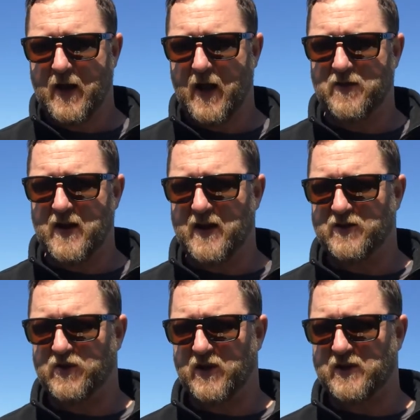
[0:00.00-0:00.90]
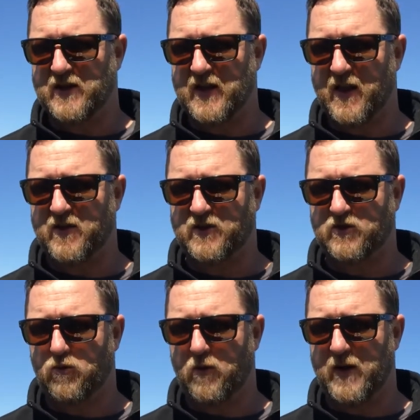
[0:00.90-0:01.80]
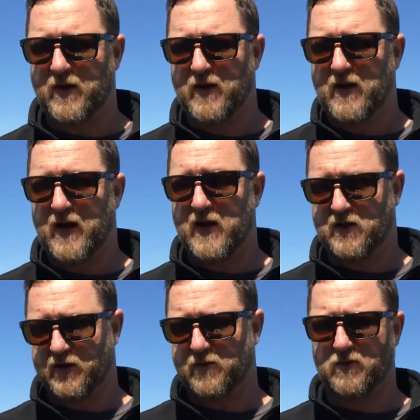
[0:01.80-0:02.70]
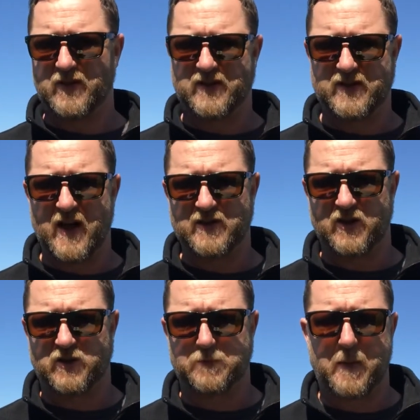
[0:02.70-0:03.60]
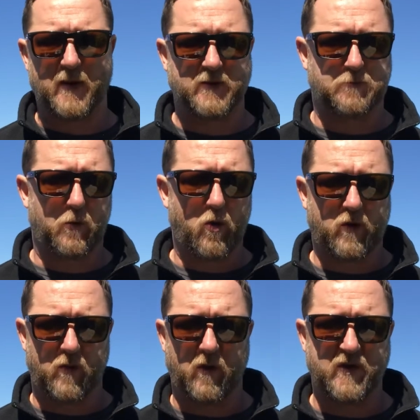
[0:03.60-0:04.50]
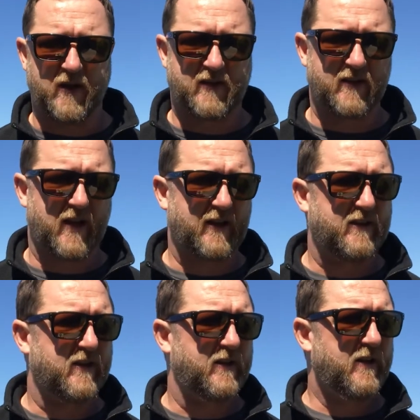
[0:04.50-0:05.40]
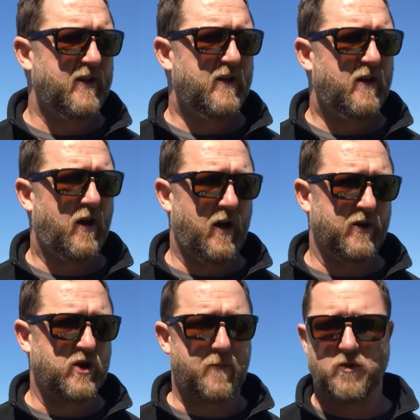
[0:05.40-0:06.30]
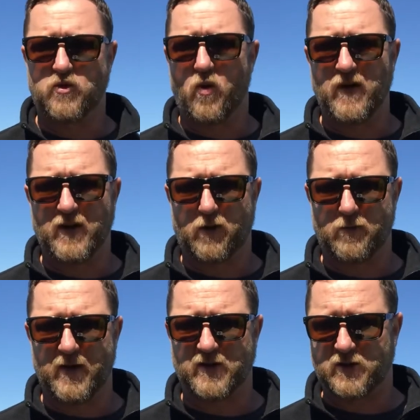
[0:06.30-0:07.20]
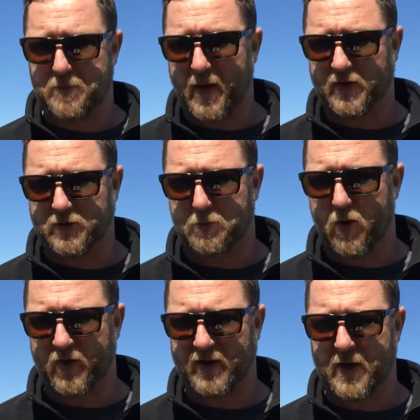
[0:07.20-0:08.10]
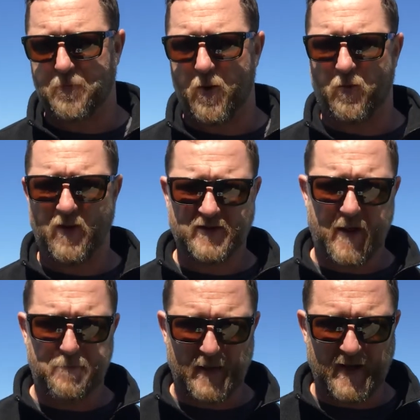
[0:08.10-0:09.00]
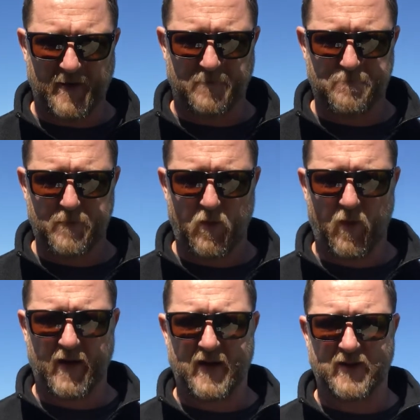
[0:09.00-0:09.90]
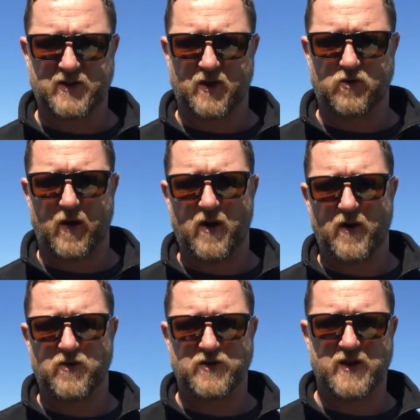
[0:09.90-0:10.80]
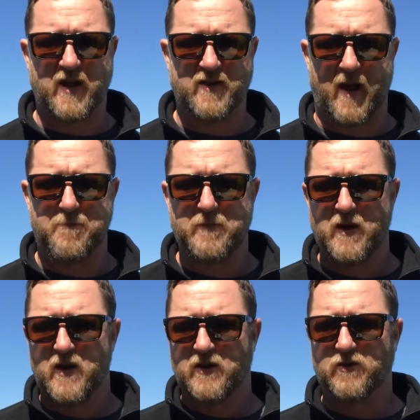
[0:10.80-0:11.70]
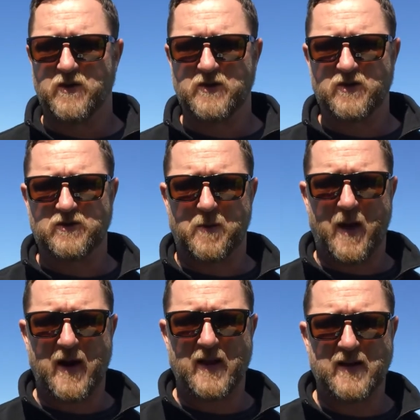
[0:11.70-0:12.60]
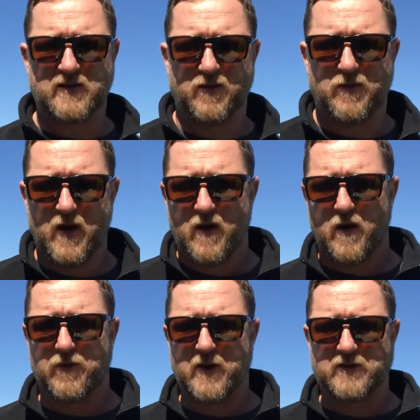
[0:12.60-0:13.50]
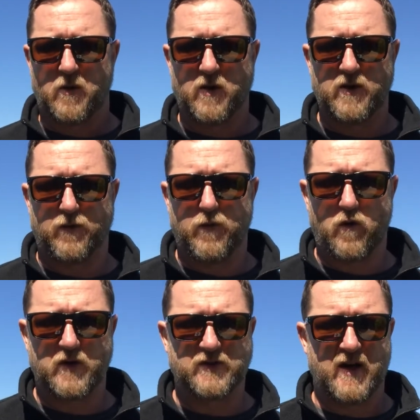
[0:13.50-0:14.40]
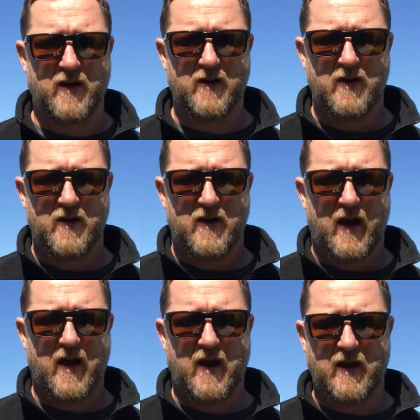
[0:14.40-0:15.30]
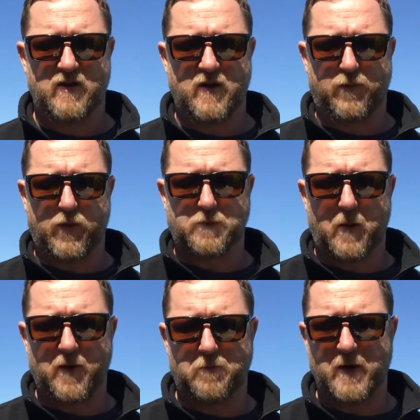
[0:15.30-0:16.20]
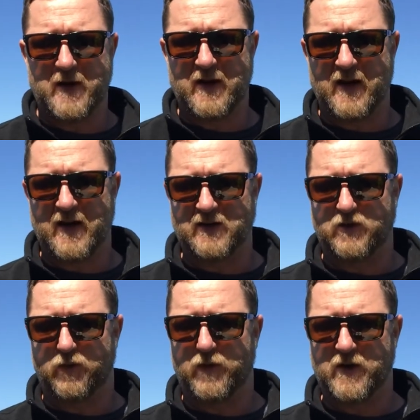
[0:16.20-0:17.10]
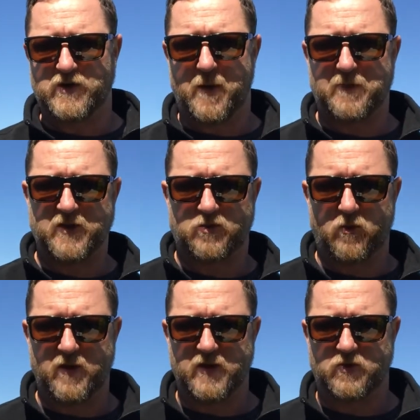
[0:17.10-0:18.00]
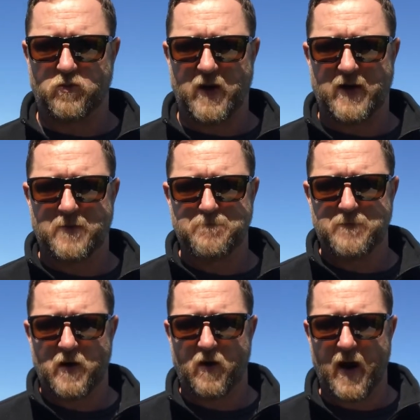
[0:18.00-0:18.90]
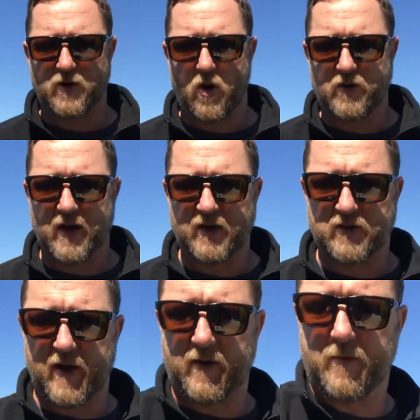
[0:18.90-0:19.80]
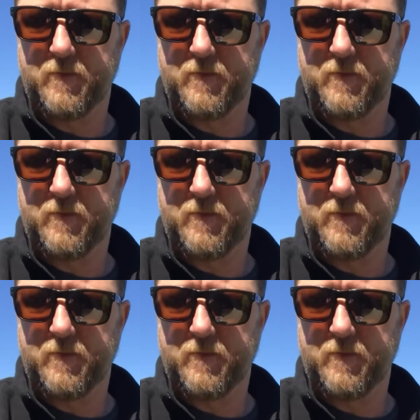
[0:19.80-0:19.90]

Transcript: And then as you get to the end of the story, it literally says a spell is broken. When you get to like the chapter 23, a spell is broken at that point. What does that mean when he gets there? Try to understand that. So these are some highlights of things I want you to focus on in the first part of the reading and as you finish up the story this week. All right, talk to you guys later.